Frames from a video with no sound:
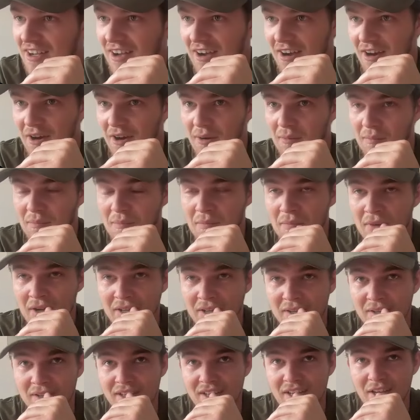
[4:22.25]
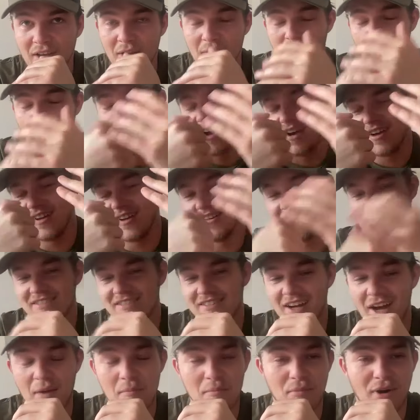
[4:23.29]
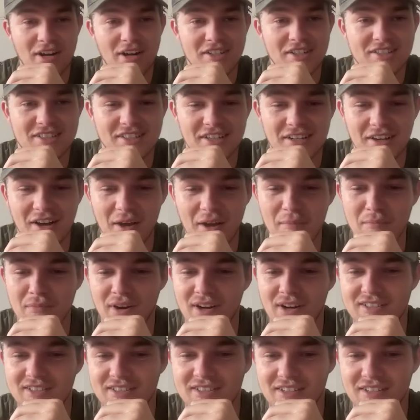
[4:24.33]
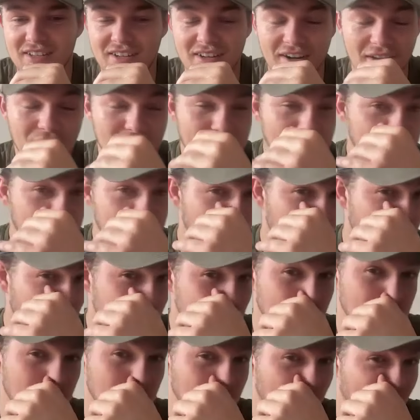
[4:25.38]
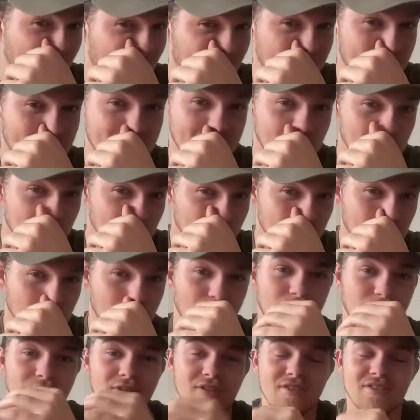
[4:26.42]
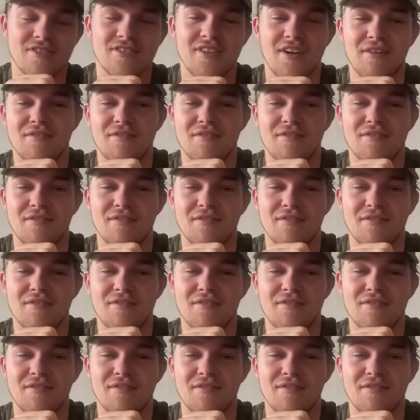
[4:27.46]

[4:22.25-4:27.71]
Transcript: Um, but I embraced it. I embraced it, and I think the best thing about it is your supporters.